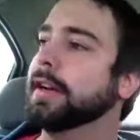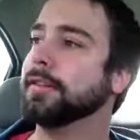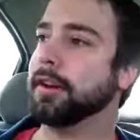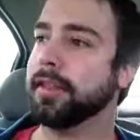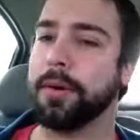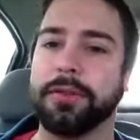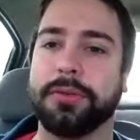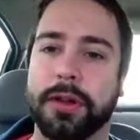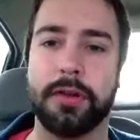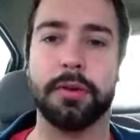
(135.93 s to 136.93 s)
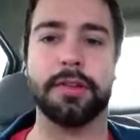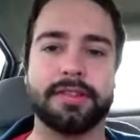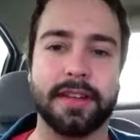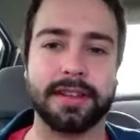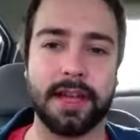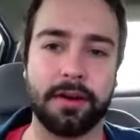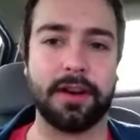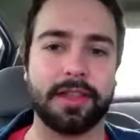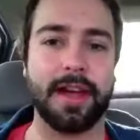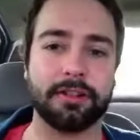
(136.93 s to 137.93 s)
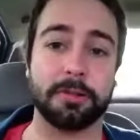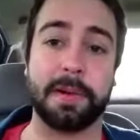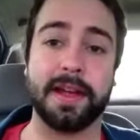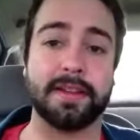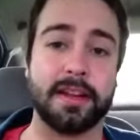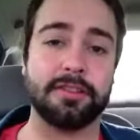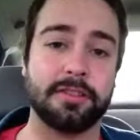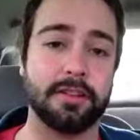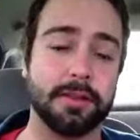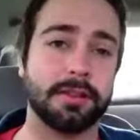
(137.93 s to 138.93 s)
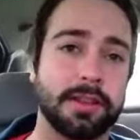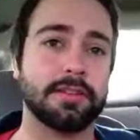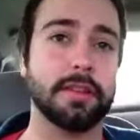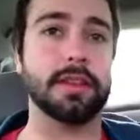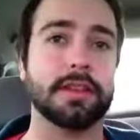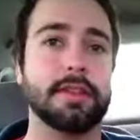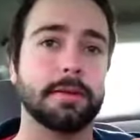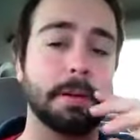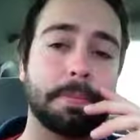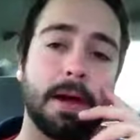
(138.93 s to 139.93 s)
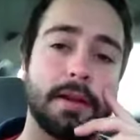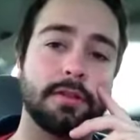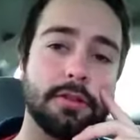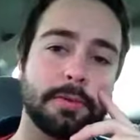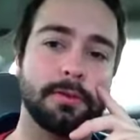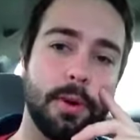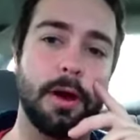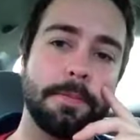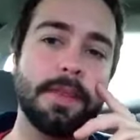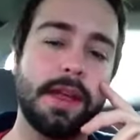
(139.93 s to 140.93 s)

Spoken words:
So that was really cool to see that they actually pay attention to the people on YouTube as well.